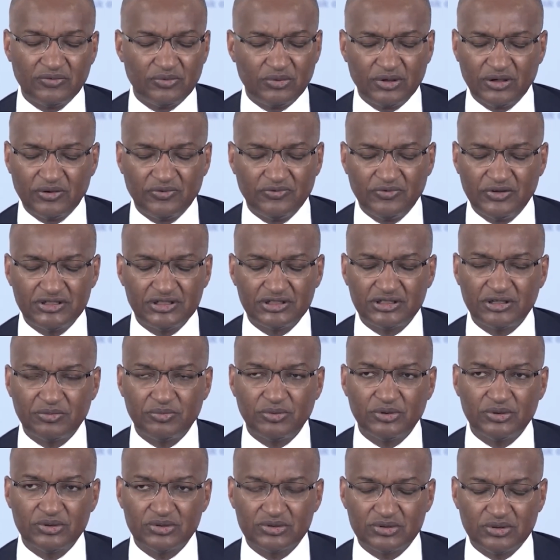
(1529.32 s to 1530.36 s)

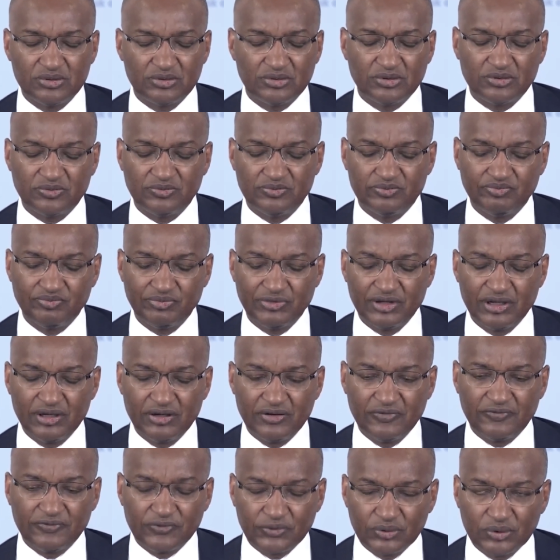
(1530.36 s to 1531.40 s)
vegetables,
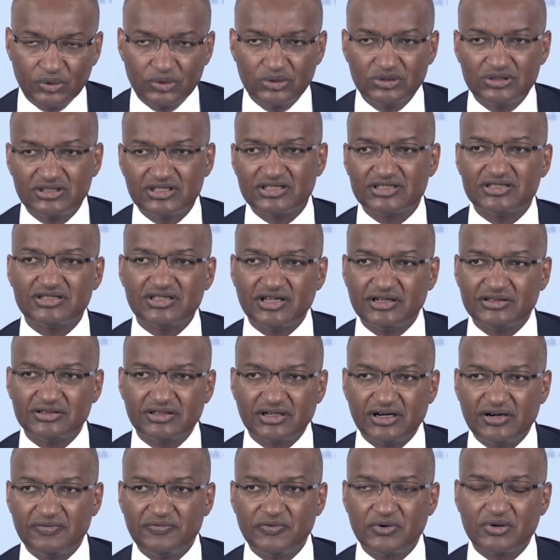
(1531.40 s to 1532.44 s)
fruits,
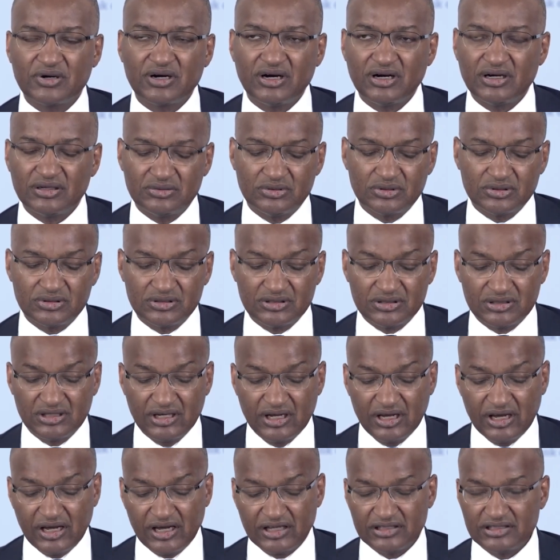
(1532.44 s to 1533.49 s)
etc., avocados,
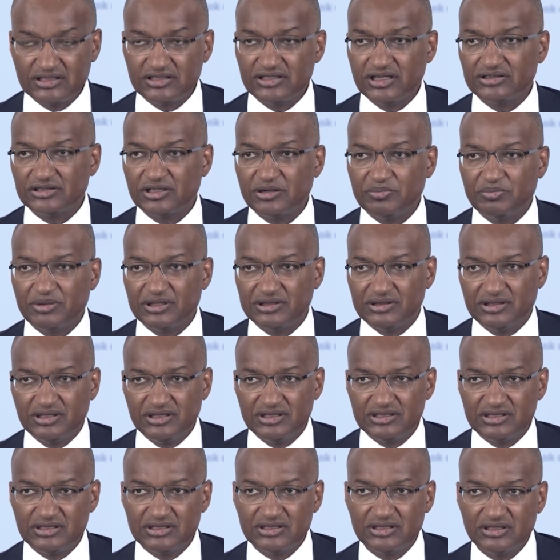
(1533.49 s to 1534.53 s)
etc. But
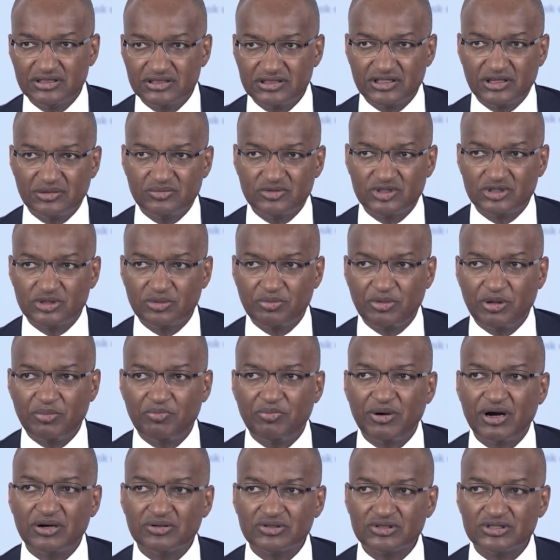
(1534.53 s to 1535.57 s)
this seems to be
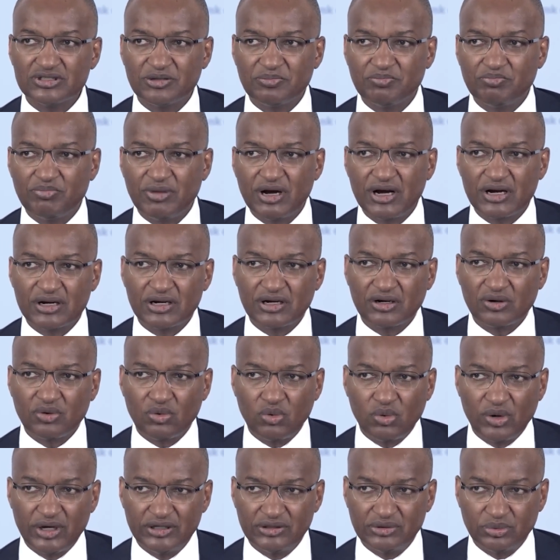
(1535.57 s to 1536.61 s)
bouncing back
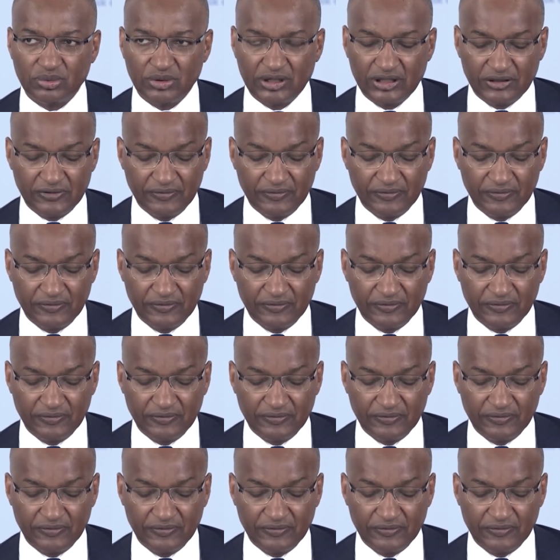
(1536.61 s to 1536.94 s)
quite well.